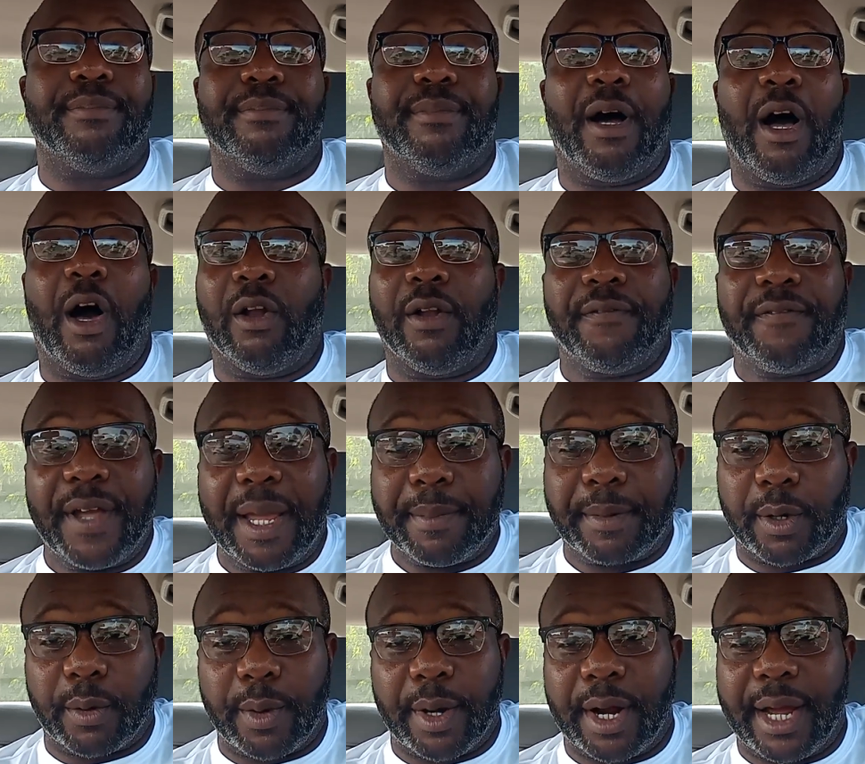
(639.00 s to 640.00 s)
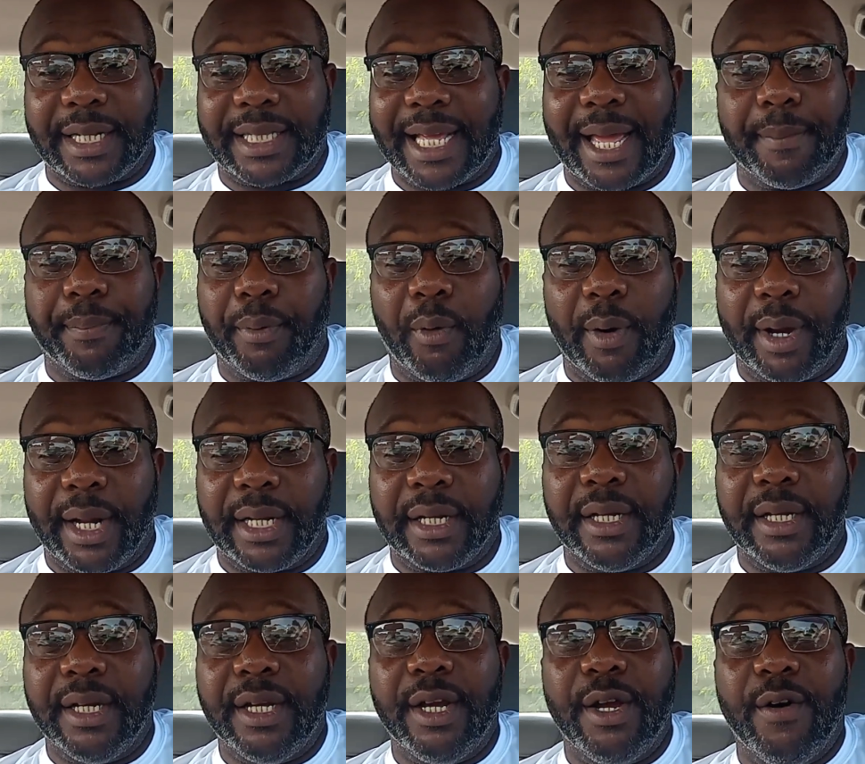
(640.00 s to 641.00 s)
Hall of Fame career at that point.
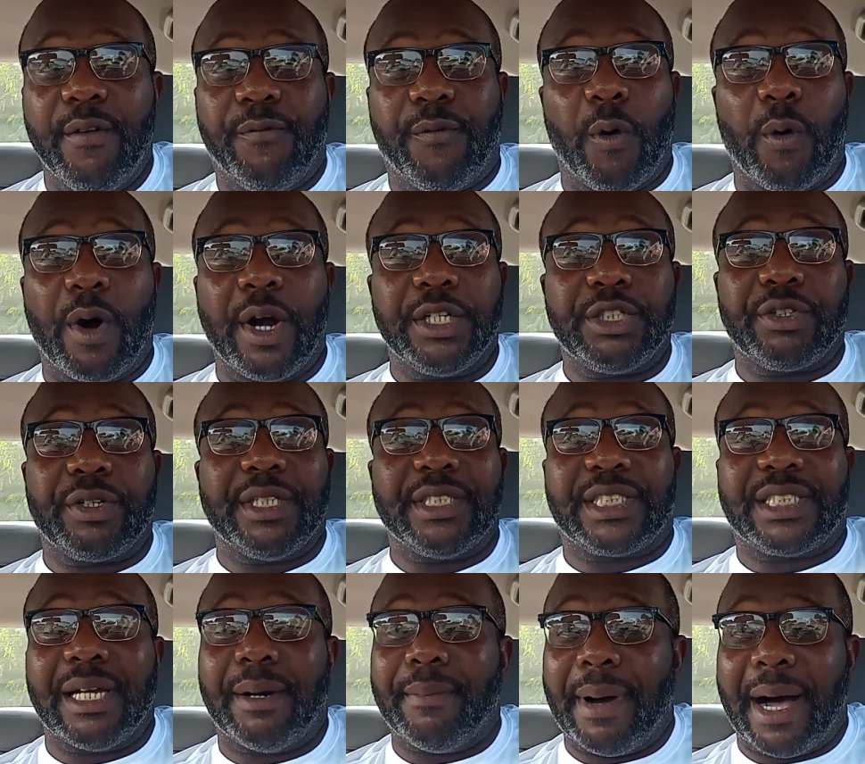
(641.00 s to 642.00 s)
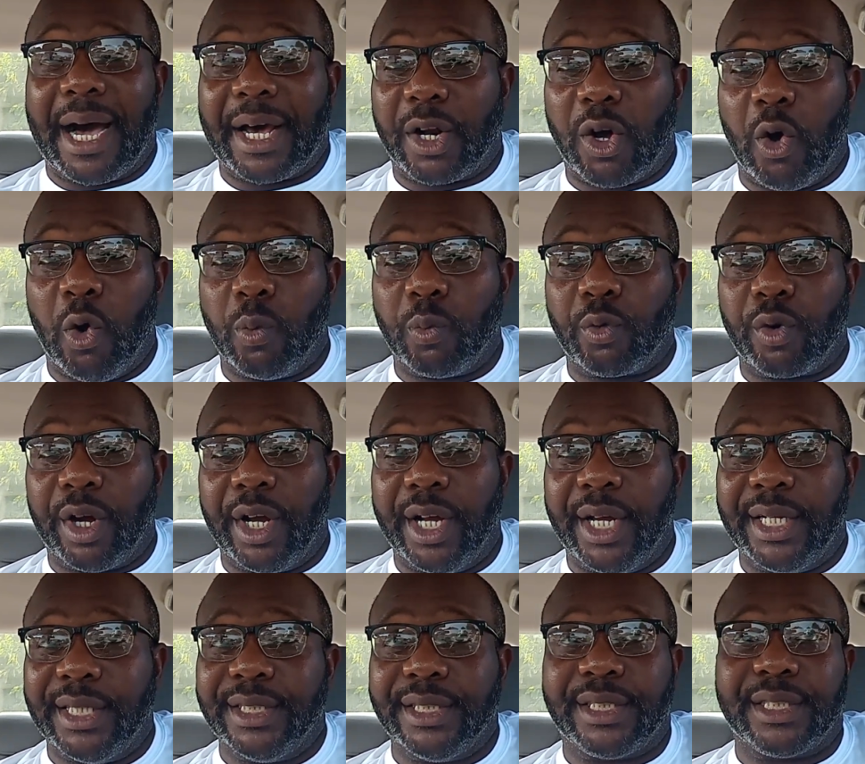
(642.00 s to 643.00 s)
400 and some odd home
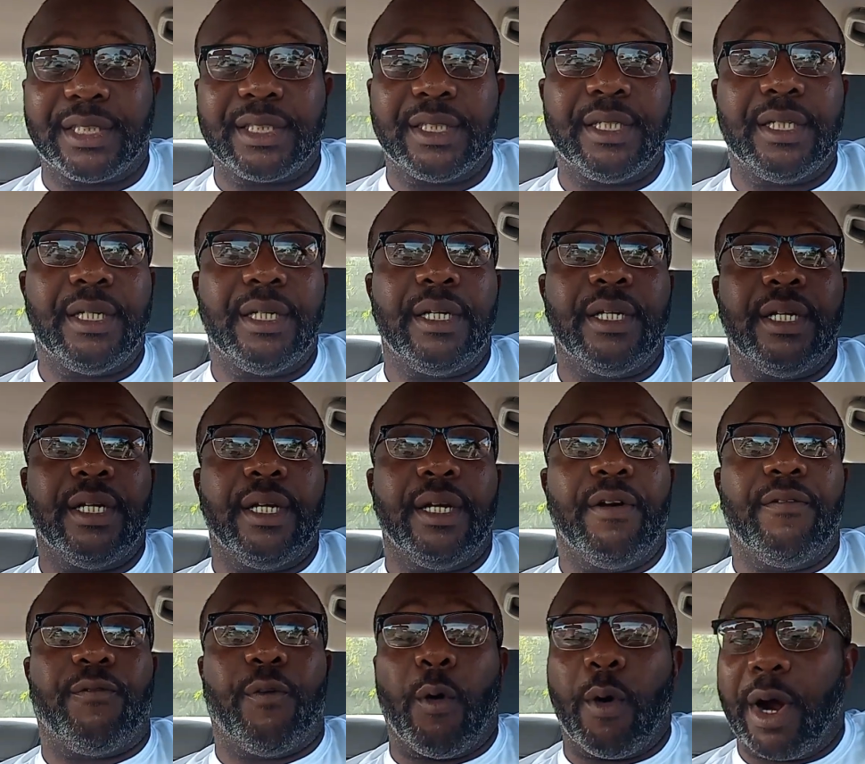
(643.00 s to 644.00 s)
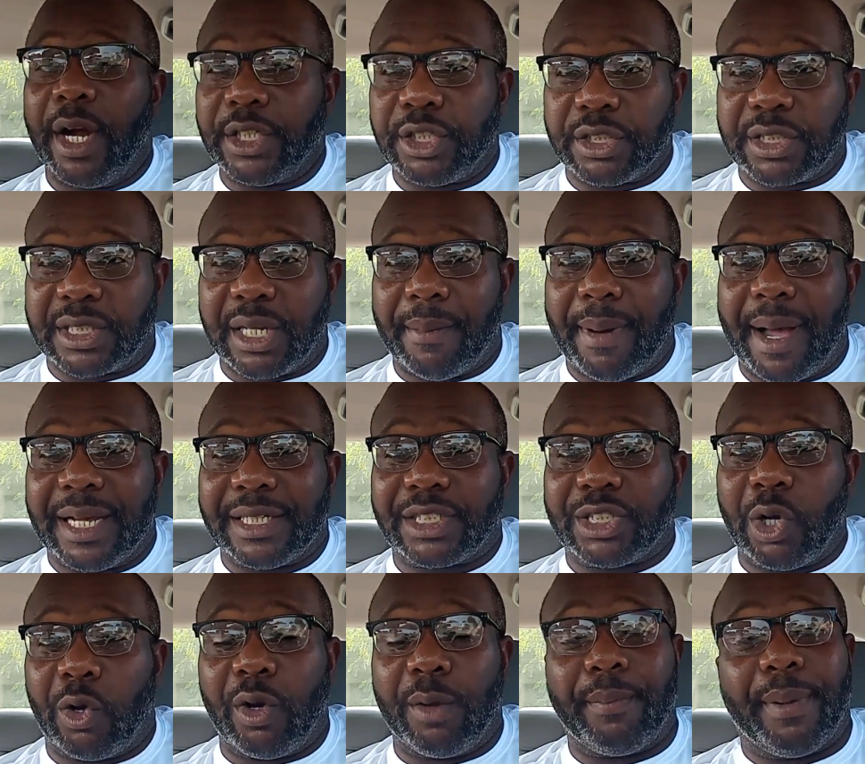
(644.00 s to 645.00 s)
runs, 400 some odd
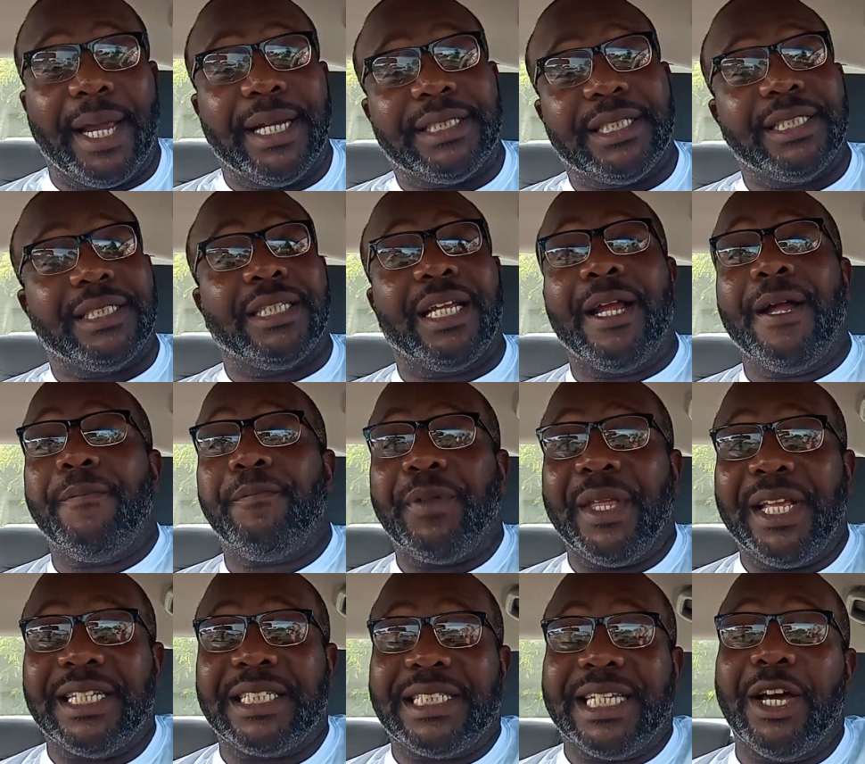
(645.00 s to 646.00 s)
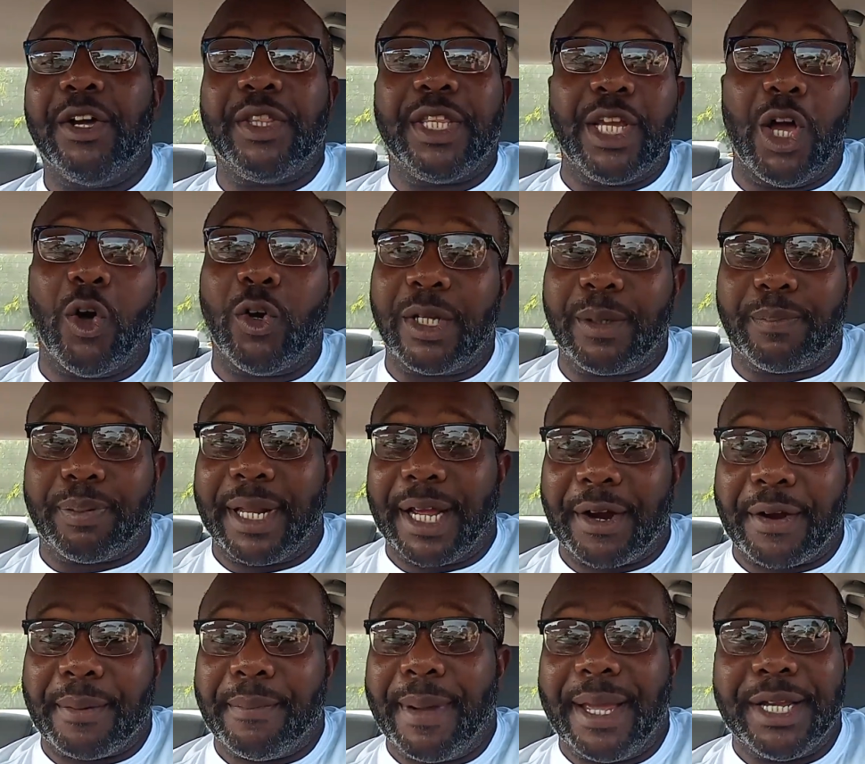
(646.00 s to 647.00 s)
stolen bases. He's still the only
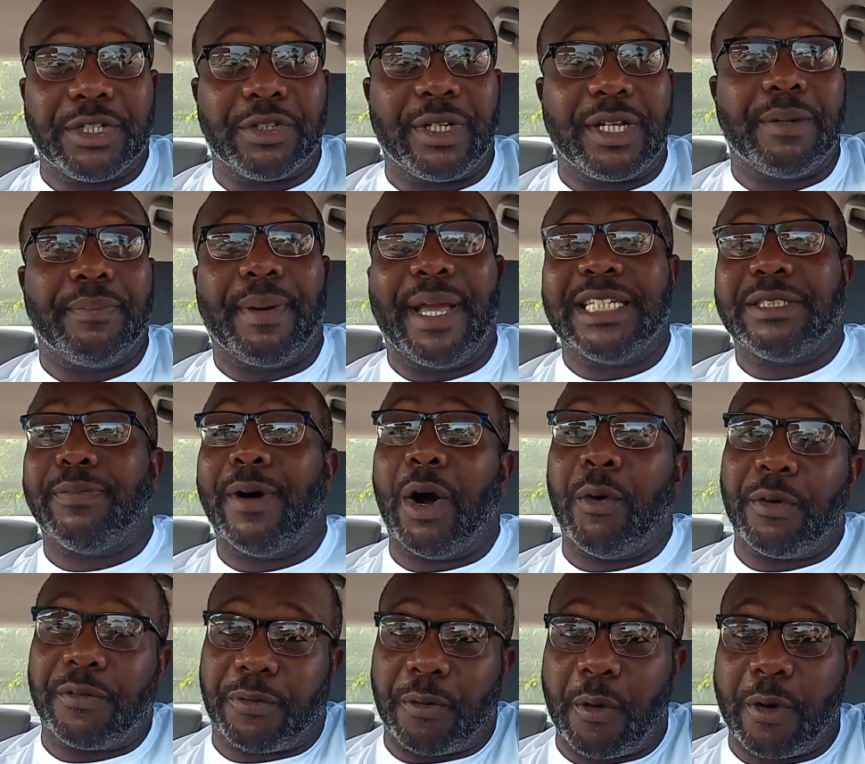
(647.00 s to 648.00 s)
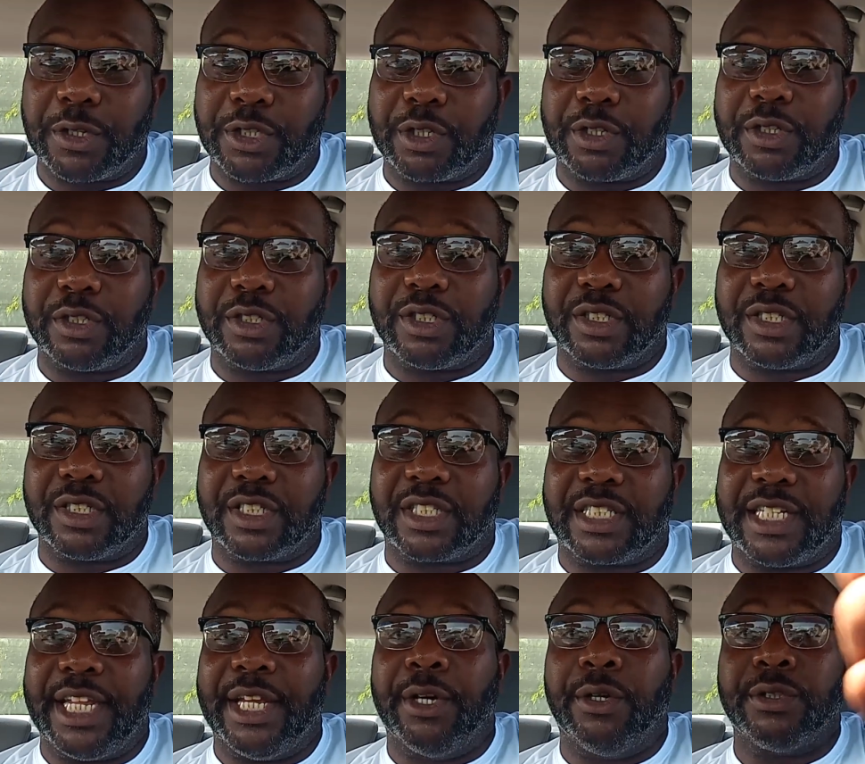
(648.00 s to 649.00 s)
player in Major League Baseball with 400
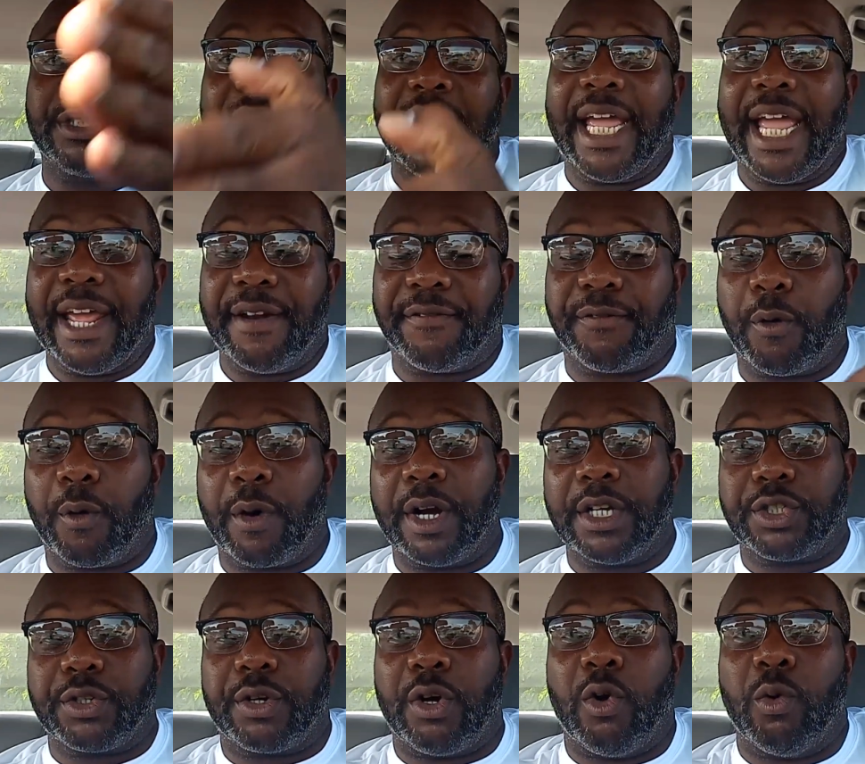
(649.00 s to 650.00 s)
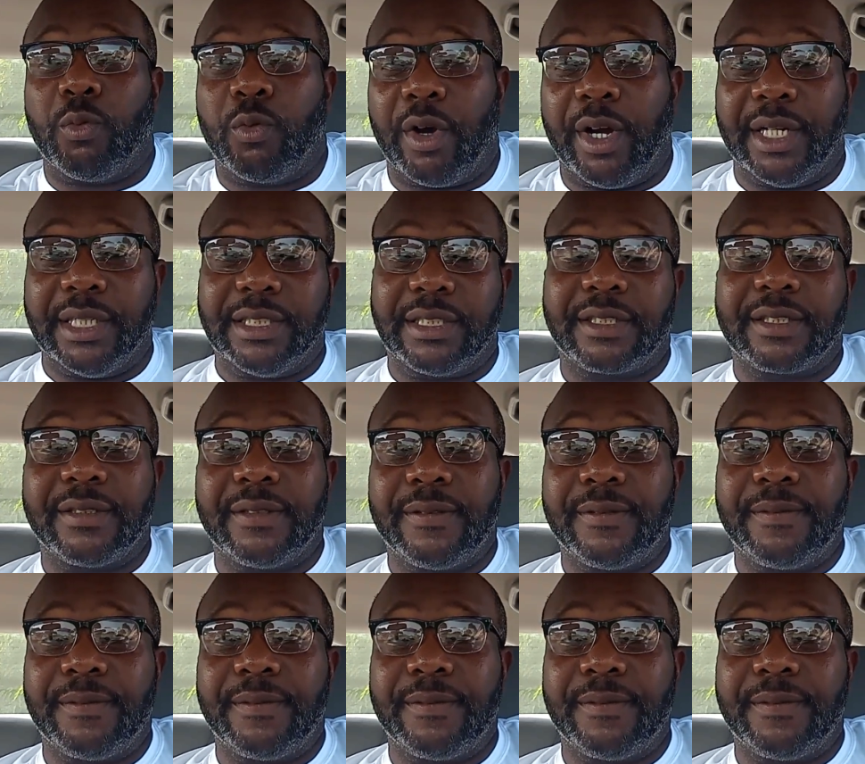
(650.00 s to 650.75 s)
steals and 400 home runs.